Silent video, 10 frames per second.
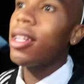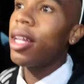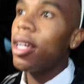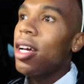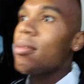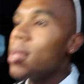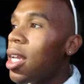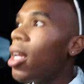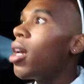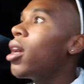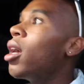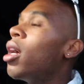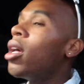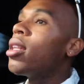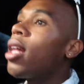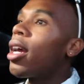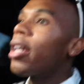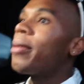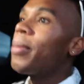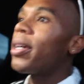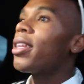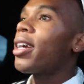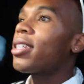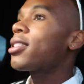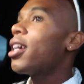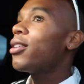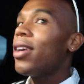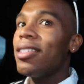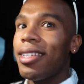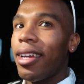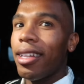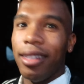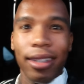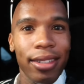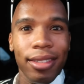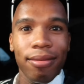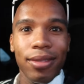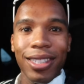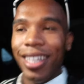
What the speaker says: of like an update. But it's kind of crazy, I think. You